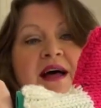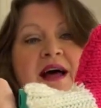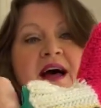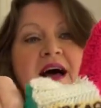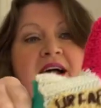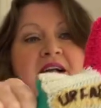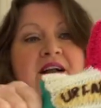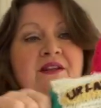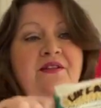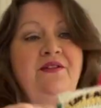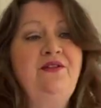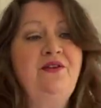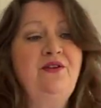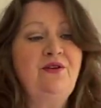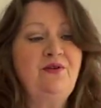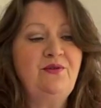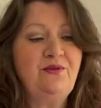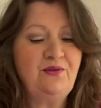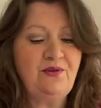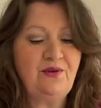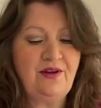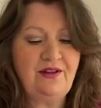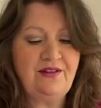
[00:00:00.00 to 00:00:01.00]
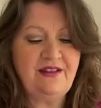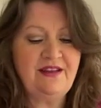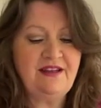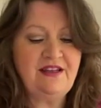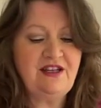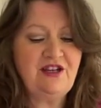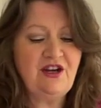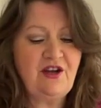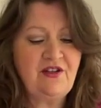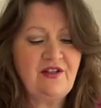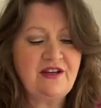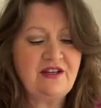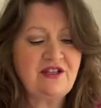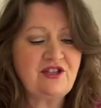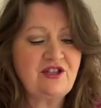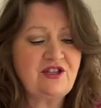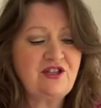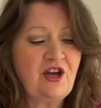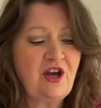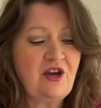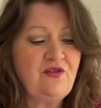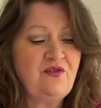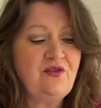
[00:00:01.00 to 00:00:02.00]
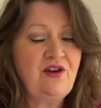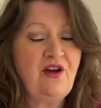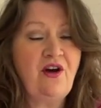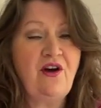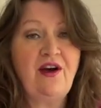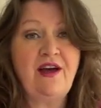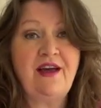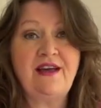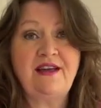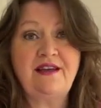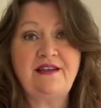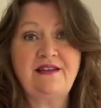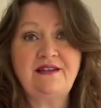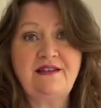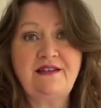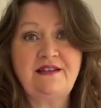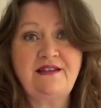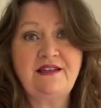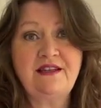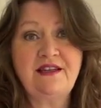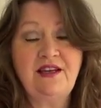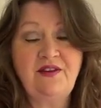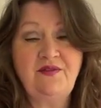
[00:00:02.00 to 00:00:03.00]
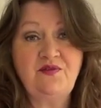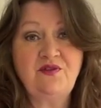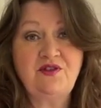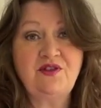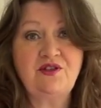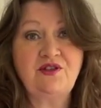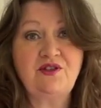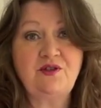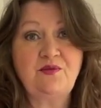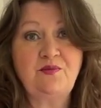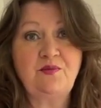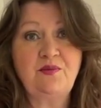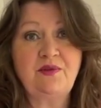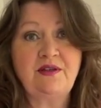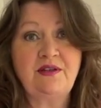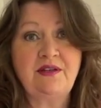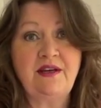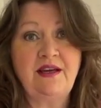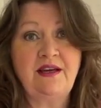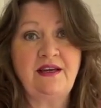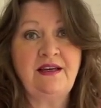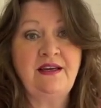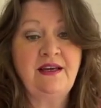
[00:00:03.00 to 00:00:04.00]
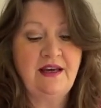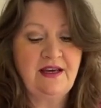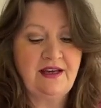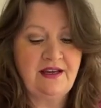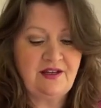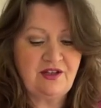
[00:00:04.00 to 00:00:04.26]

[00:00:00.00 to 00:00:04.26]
And I thought that, you know, that's so nice to give to somebody.